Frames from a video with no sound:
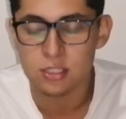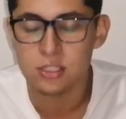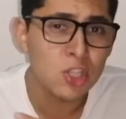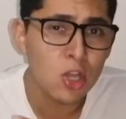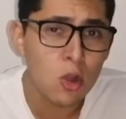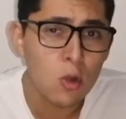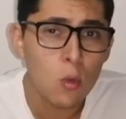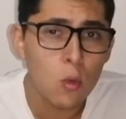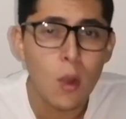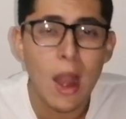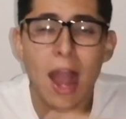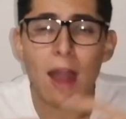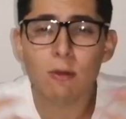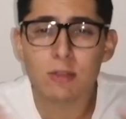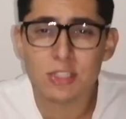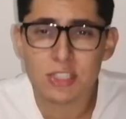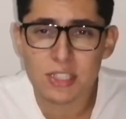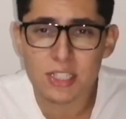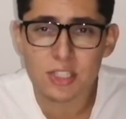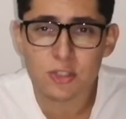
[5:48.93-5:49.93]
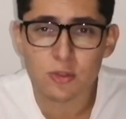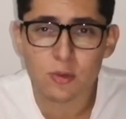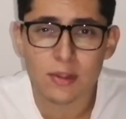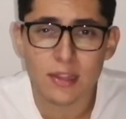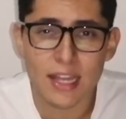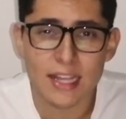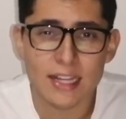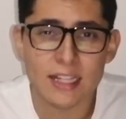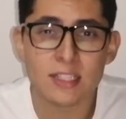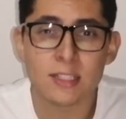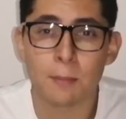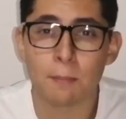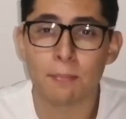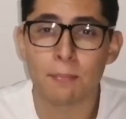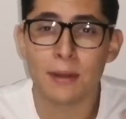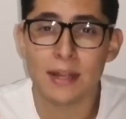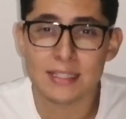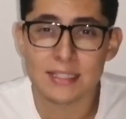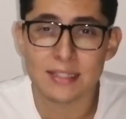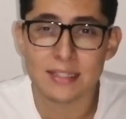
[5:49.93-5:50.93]
So how is this related to
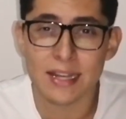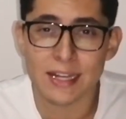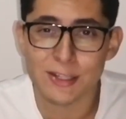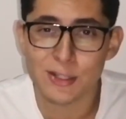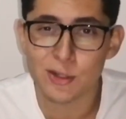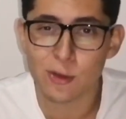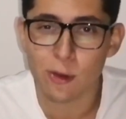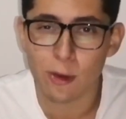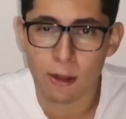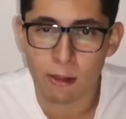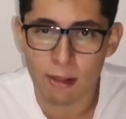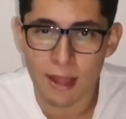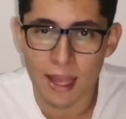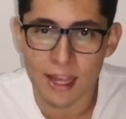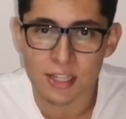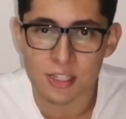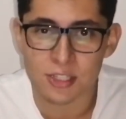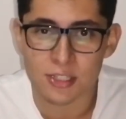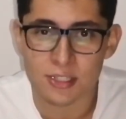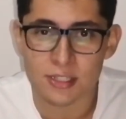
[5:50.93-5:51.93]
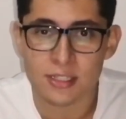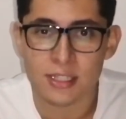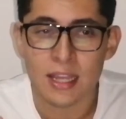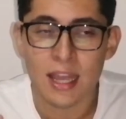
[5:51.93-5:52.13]
presidential elections?